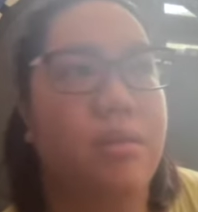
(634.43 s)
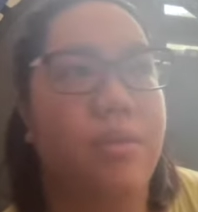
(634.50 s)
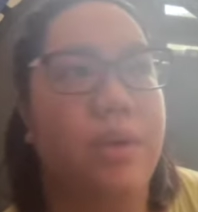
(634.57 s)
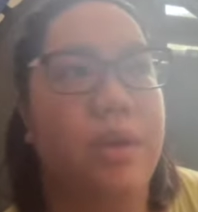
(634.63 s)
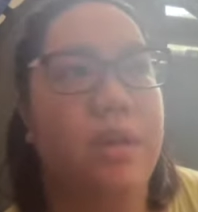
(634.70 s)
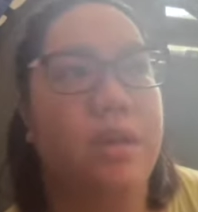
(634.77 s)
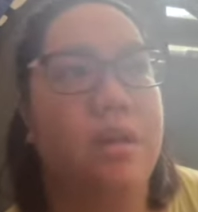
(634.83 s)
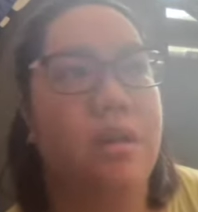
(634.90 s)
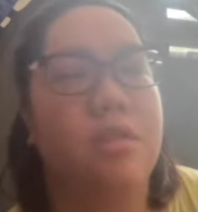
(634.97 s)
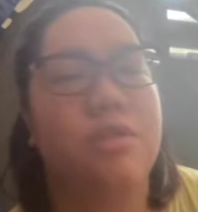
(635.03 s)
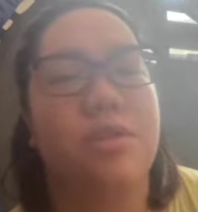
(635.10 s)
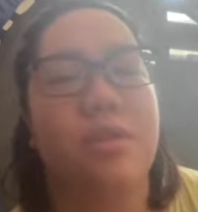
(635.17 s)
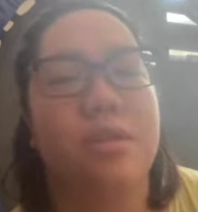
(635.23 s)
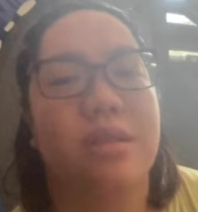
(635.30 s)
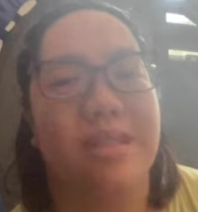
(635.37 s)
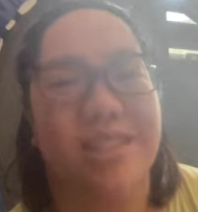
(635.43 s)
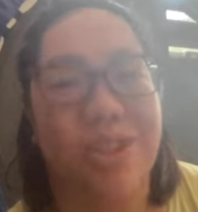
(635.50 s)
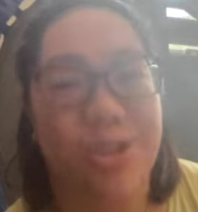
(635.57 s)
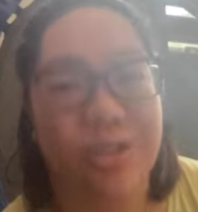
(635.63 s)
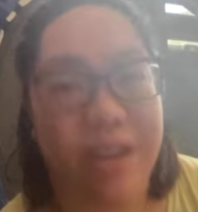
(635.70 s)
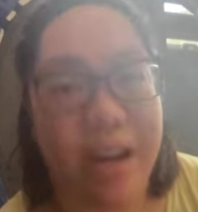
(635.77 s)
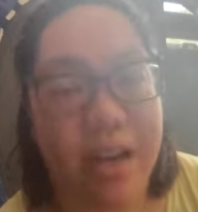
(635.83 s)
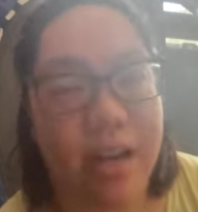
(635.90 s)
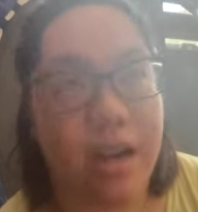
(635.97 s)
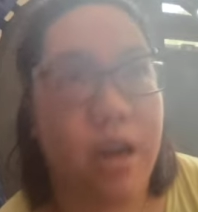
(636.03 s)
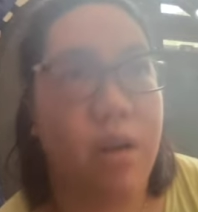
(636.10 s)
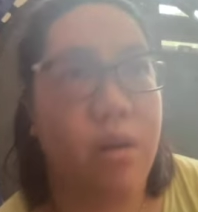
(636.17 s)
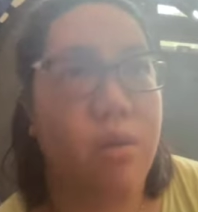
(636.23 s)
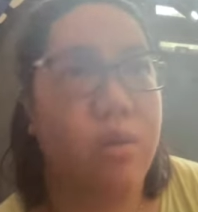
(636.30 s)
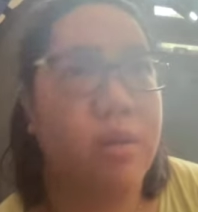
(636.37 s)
we consciously know right now